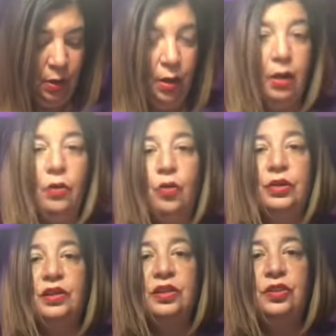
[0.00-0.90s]
Uh,
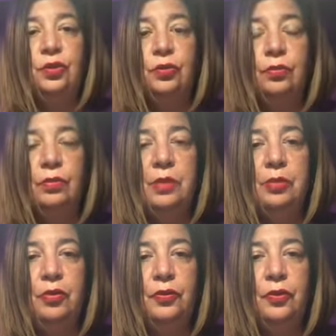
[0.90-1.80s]
or this is you, my
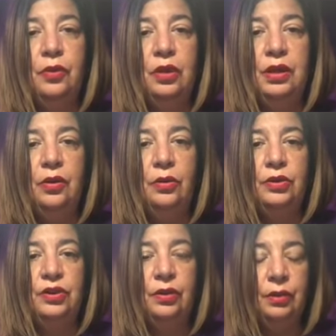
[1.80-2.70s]
beautiful
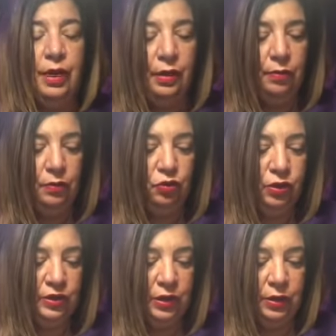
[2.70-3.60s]
Leos. Okay.
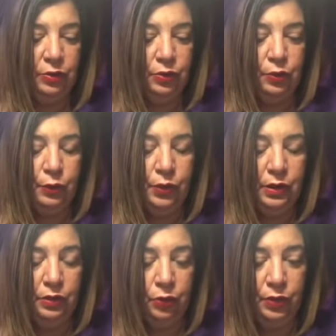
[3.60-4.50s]
Trusting into your
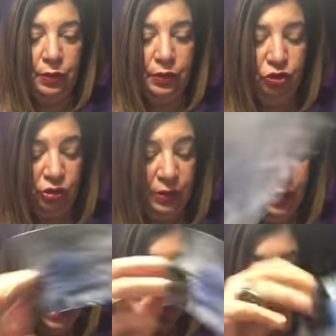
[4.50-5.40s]
intuition.
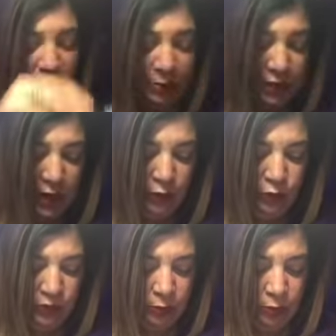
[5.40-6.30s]
There's something that
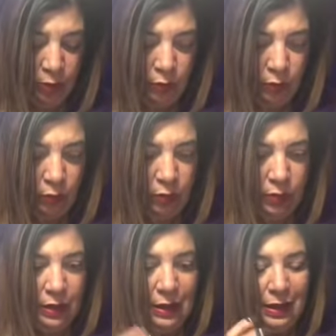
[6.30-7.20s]
you still do not know.
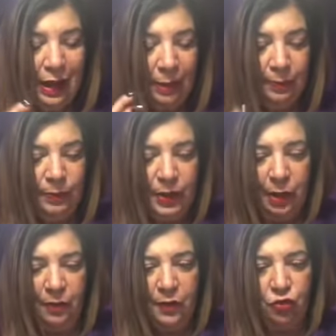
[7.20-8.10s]
I'm
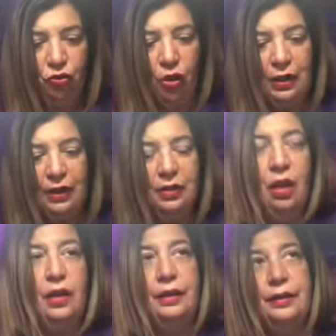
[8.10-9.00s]
picking up very strong, like
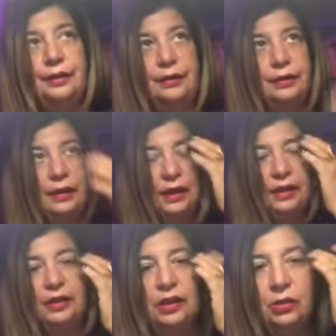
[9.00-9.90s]
not... It's
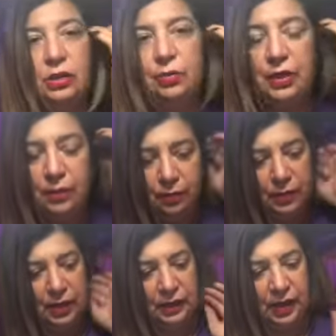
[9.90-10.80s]
like a secret, but
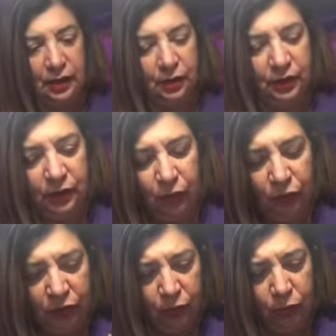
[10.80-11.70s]
it's like you
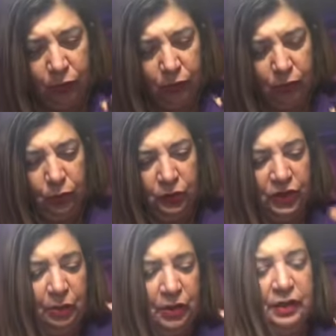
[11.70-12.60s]
still, there's
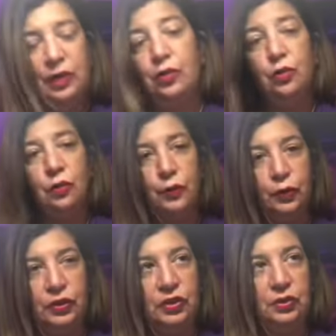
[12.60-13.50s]
some things that the
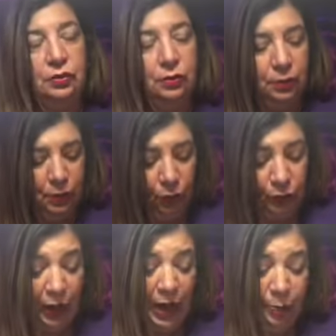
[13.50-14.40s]
universe
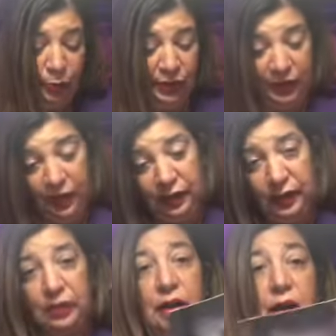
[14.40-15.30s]
or the high
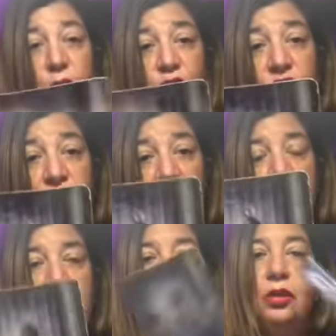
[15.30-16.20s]
priestess energy
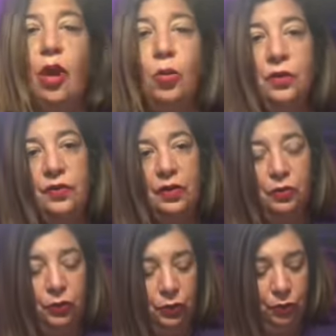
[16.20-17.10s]
cannot
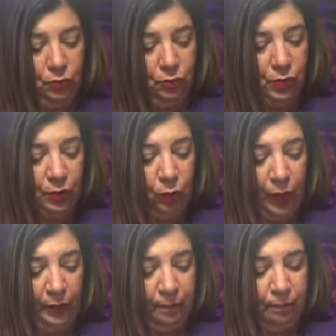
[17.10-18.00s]
reveal to you right
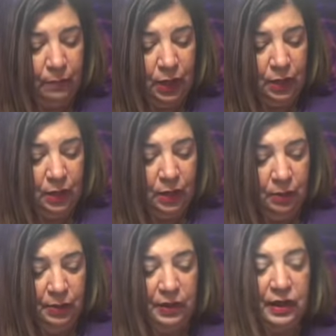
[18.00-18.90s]
away,
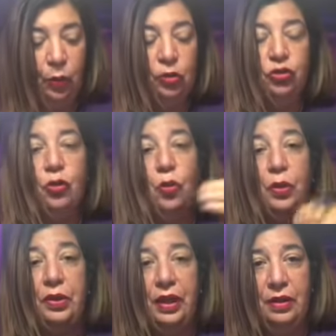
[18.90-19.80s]
because they want you to go
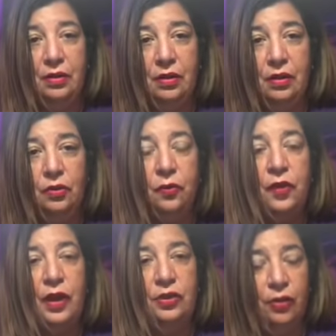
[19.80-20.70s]
within to
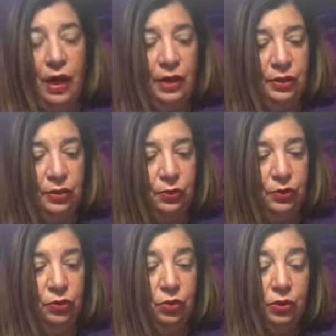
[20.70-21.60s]
find your
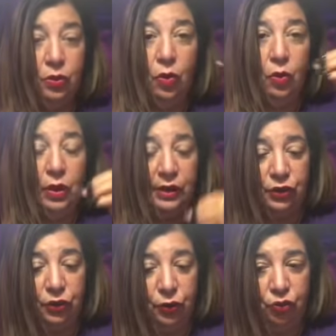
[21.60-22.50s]
answers. You need to go and
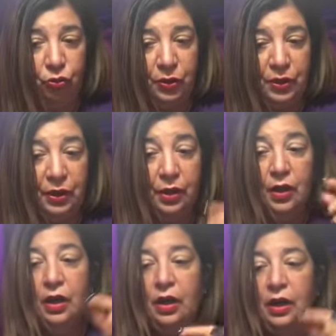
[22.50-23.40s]
search within.
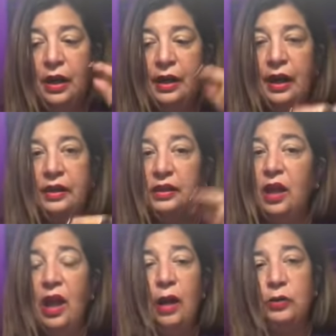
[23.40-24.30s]
It's
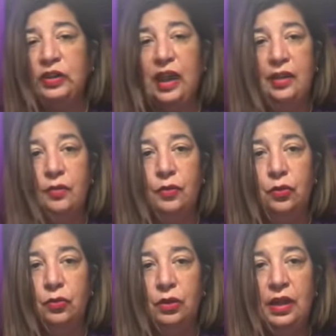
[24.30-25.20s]
not outside of
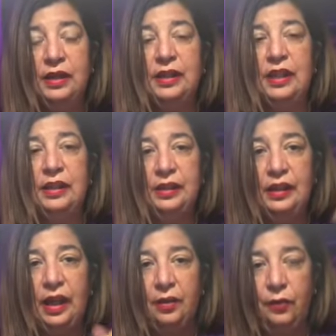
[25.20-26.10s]
you. It's
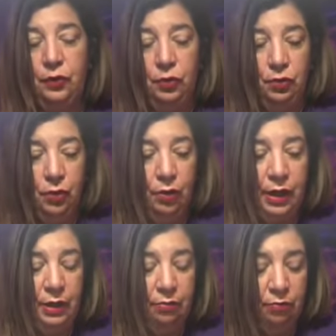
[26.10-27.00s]
inside of you.
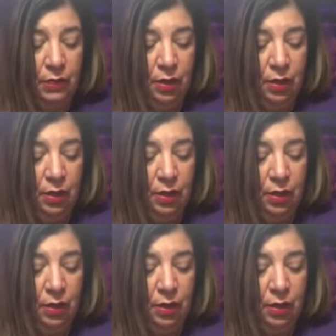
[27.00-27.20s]
Okay.